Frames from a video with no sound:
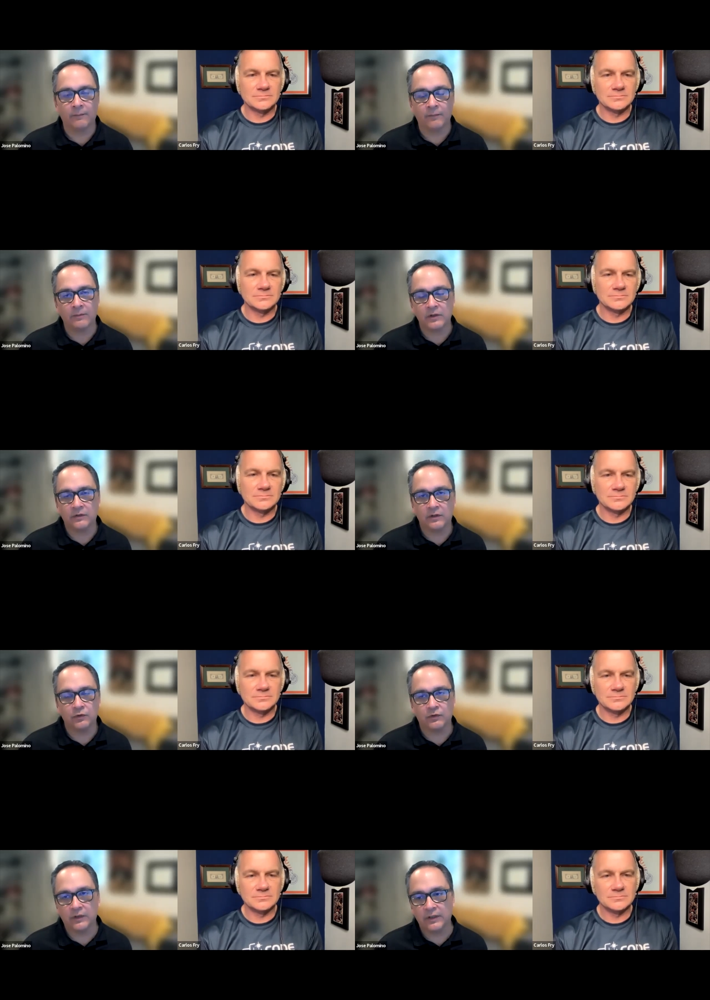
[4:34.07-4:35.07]
Speaker 1: I'm just
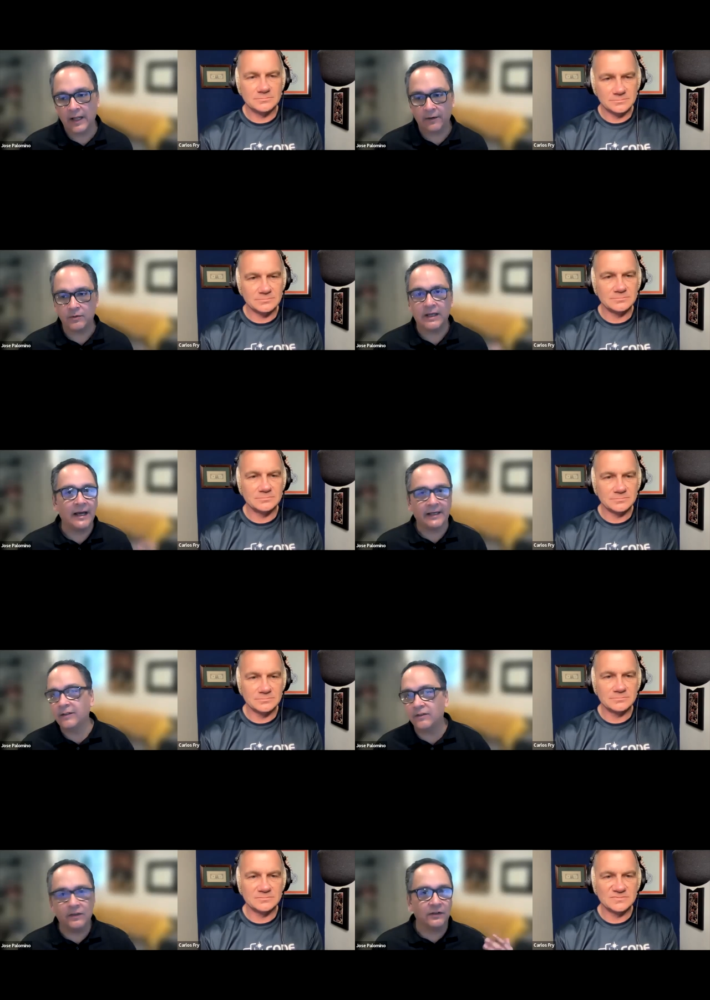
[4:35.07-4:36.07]
interested in how you got
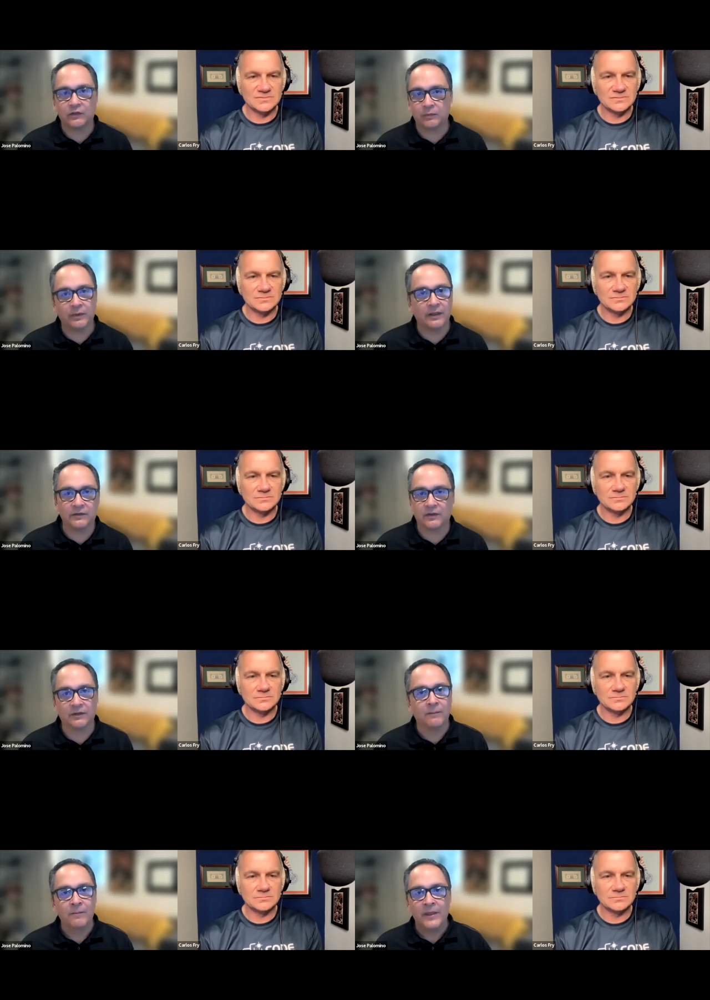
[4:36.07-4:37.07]
into this space, and
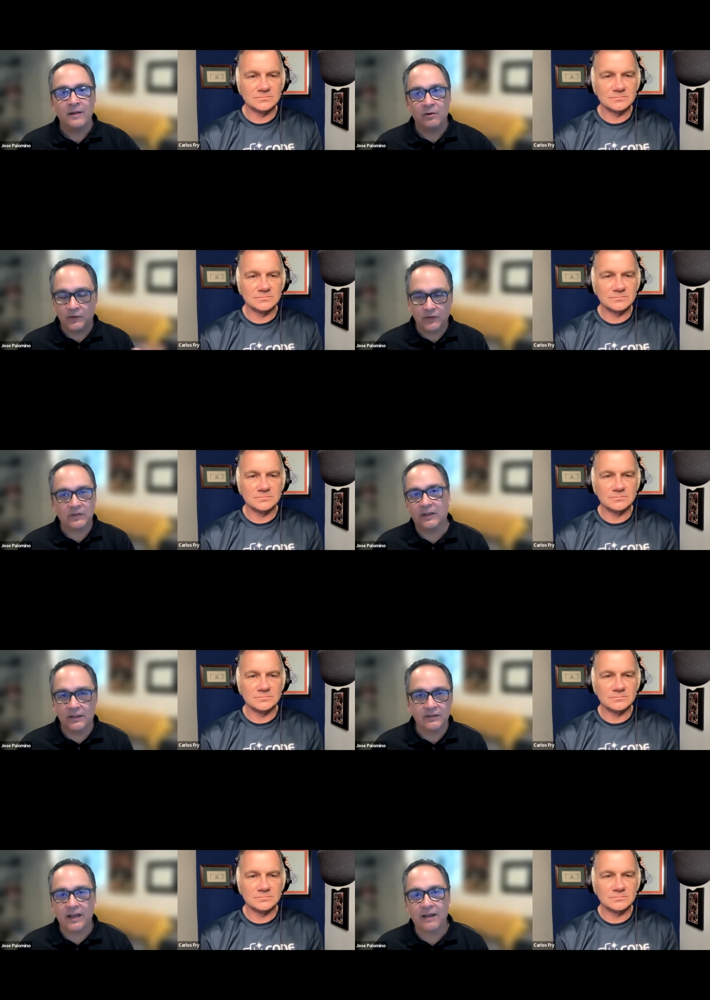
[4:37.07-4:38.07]
because
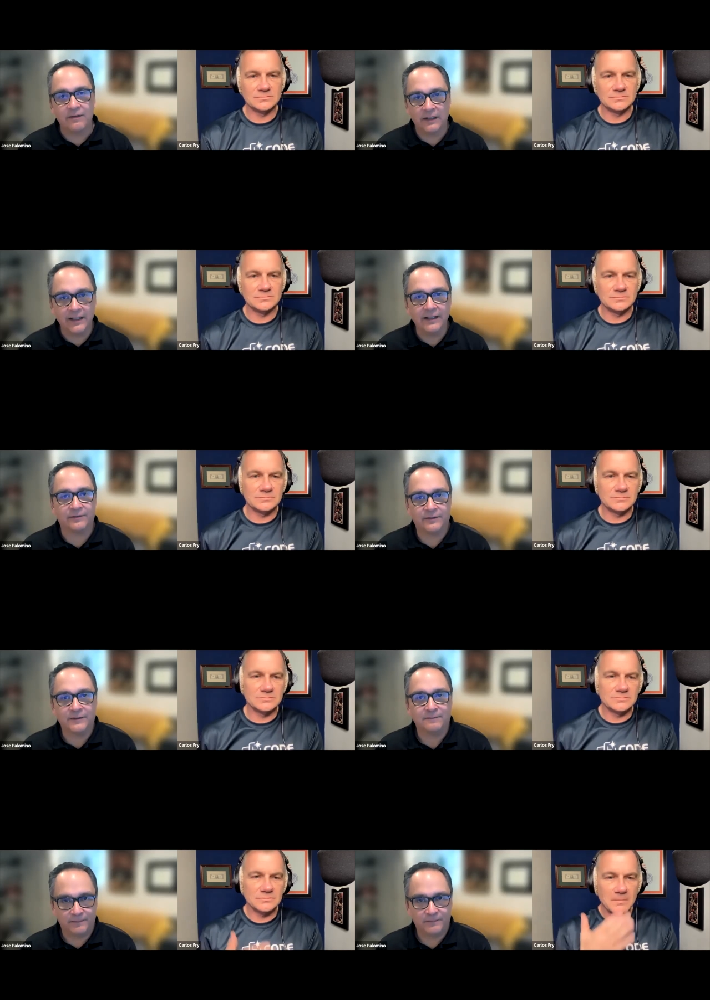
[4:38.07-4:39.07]
it's a heavy lift.
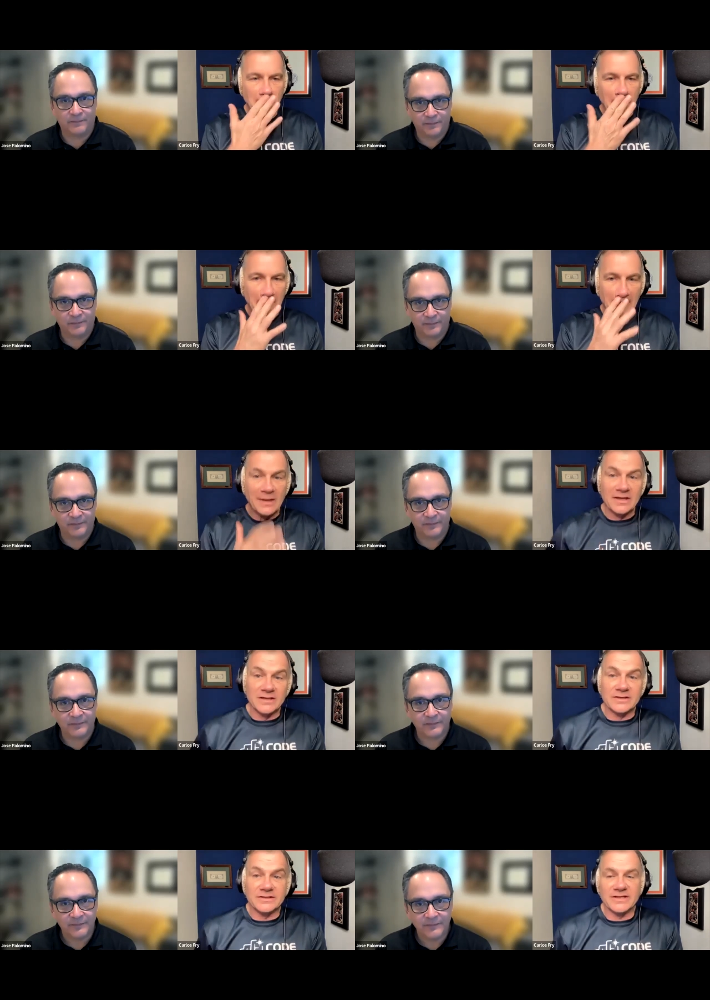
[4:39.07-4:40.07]

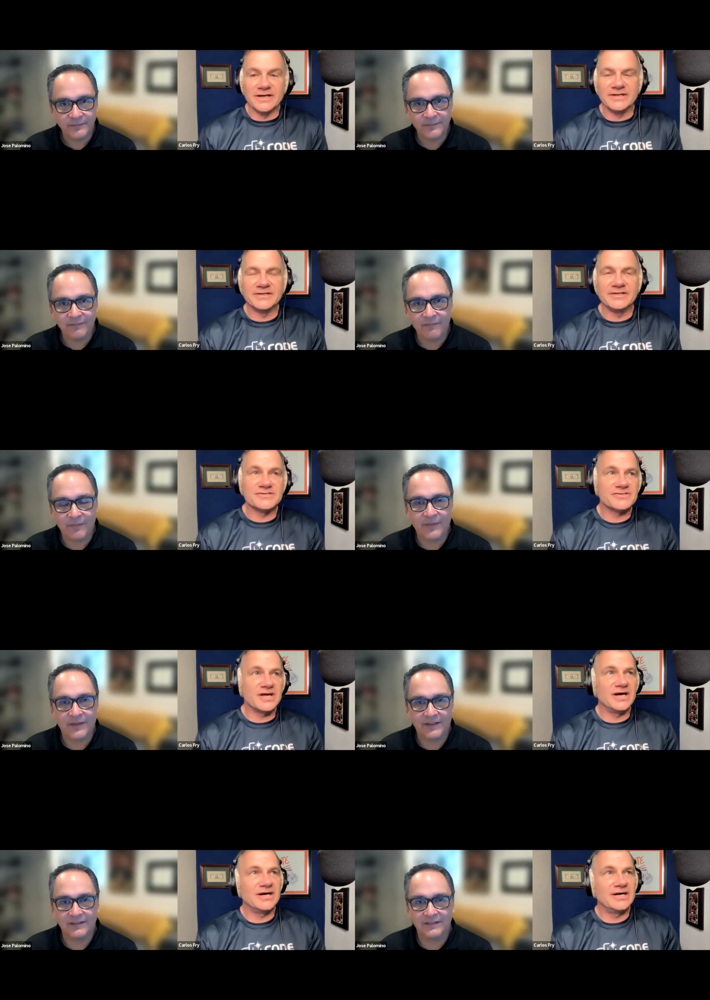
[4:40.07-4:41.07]
Speaker 2: Yeah, it is.
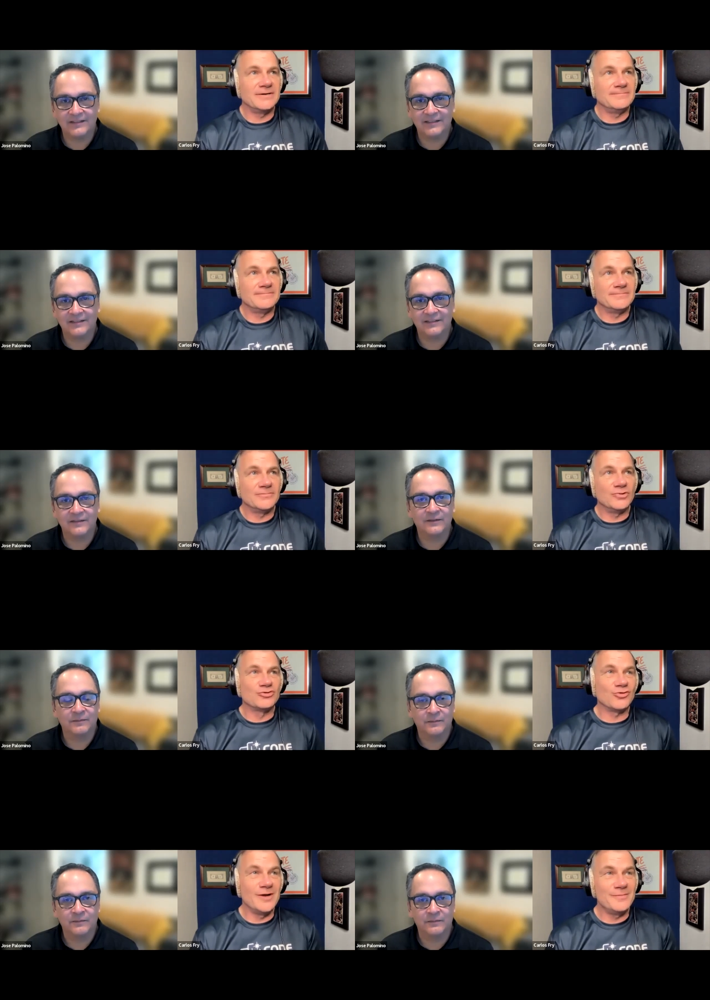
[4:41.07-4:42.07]

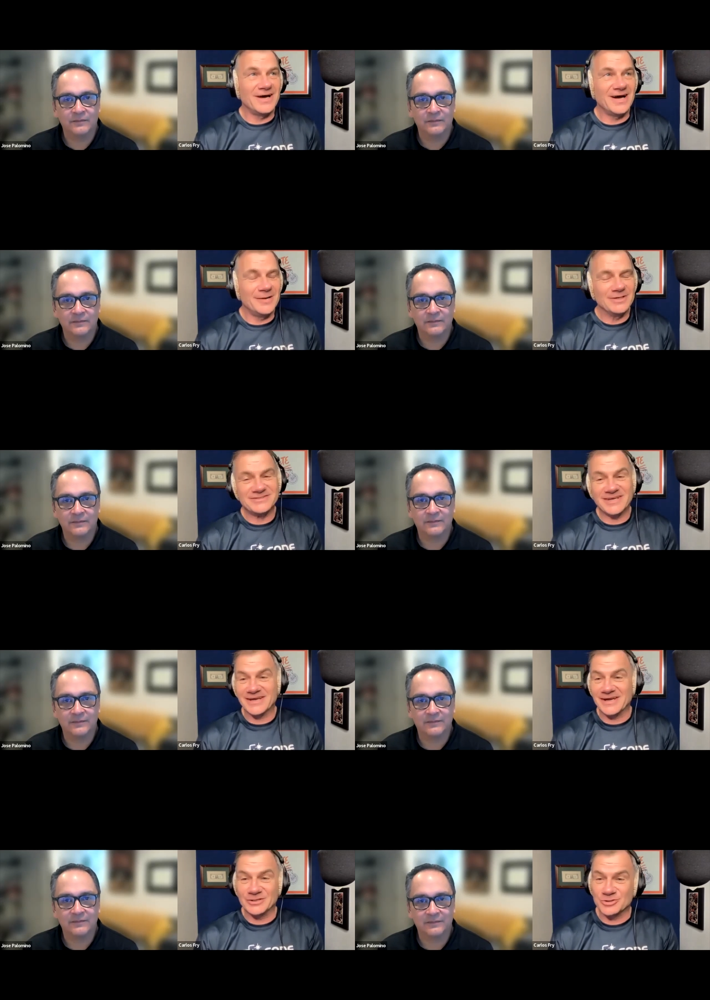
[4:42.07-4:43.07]
So I'm a
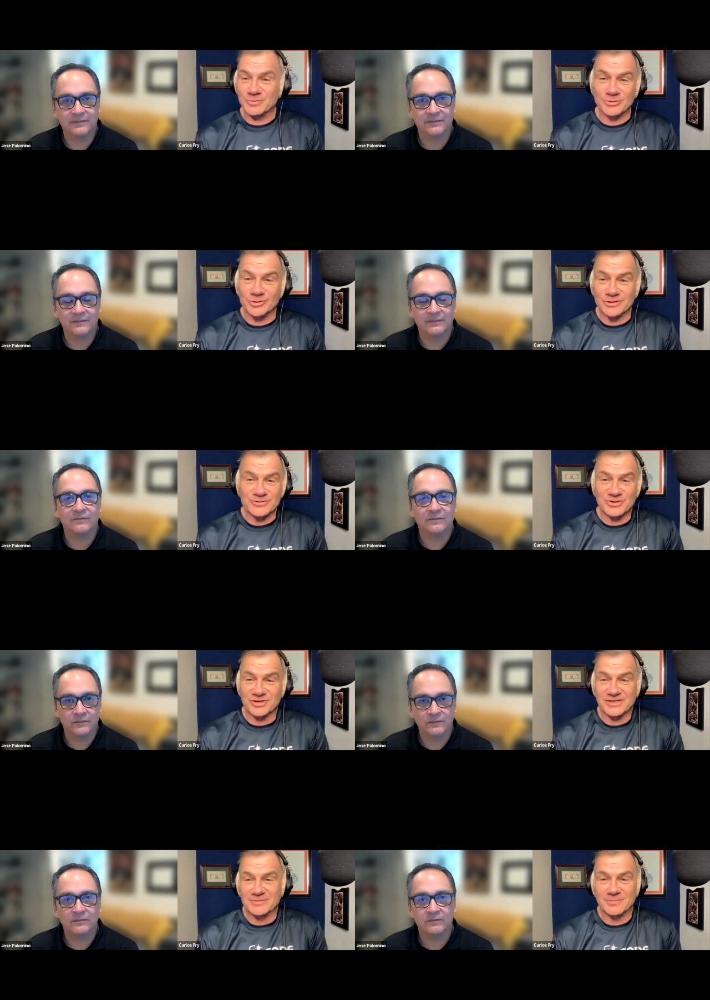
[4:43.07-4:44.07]
tech entrepreneur
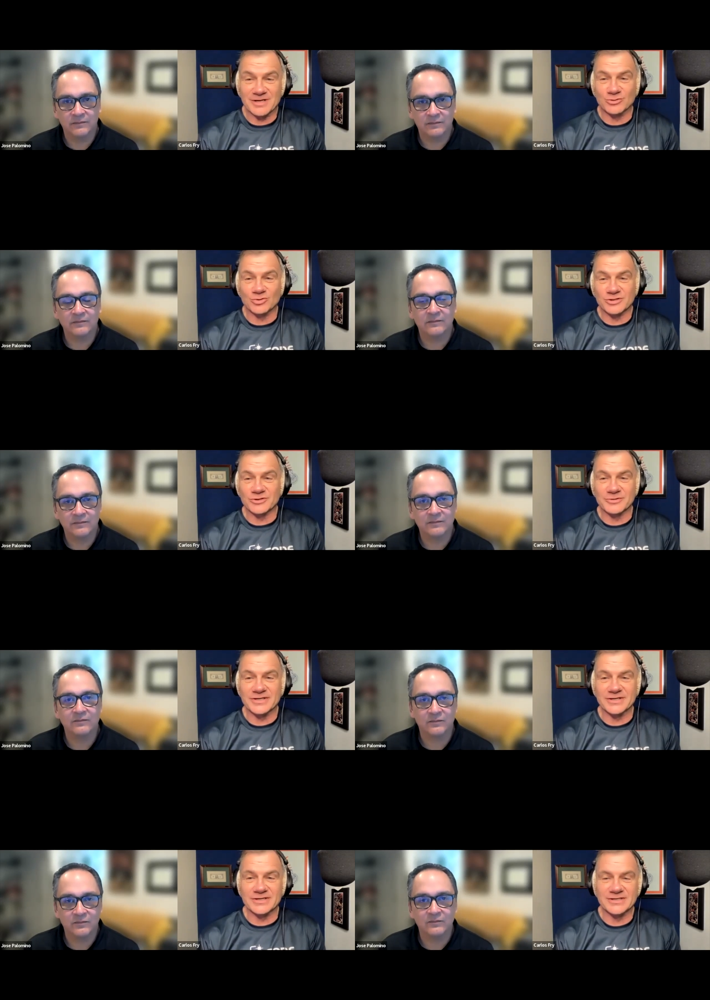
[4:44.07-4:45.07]
junkie my whole
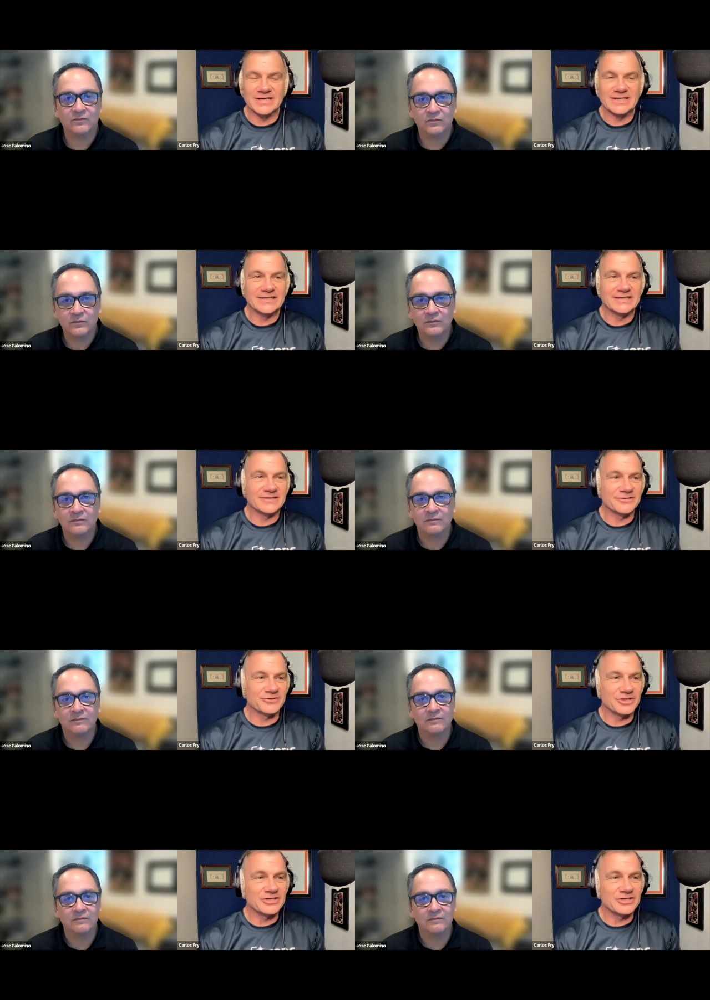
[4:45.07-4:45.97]
career, 30